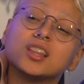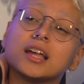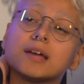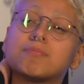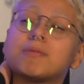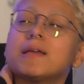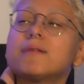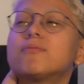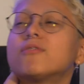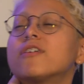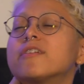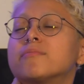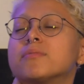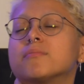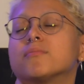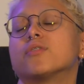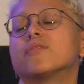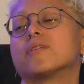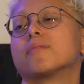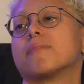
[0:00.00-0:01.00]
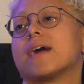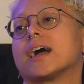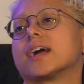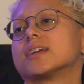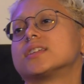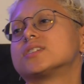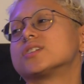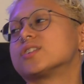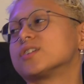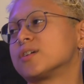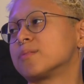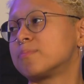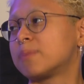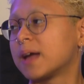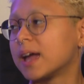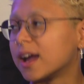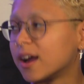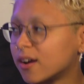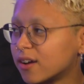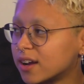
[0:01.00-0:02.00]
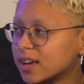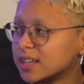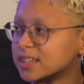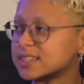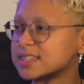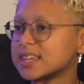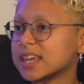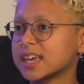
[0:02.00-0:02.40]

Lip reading: like people have been moving back into their parents.